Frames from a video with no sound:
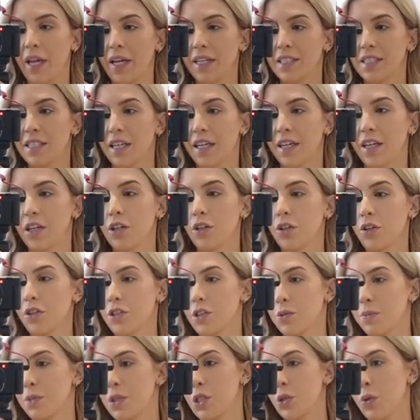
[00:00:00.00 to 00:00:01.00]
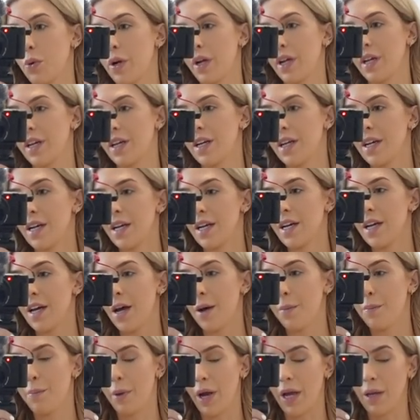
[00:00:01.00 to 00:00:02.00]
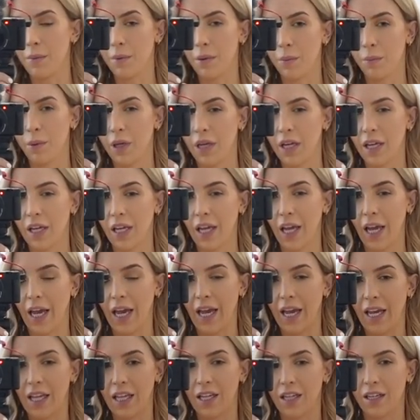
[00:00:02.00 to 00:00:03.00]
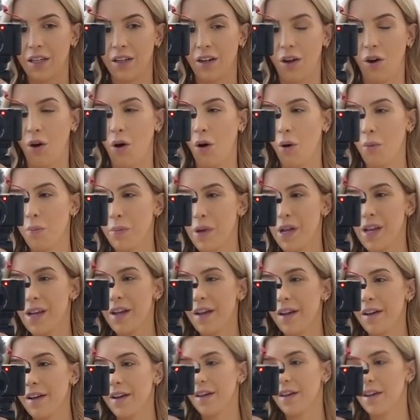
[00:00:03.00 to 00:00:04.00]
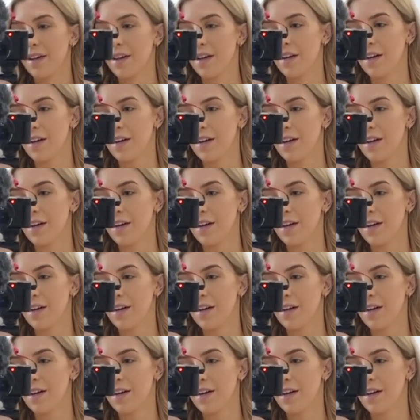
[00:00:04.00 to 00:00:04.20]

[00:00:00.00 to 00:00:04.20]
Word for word: It's like a cross between a baby pink and a hot pink.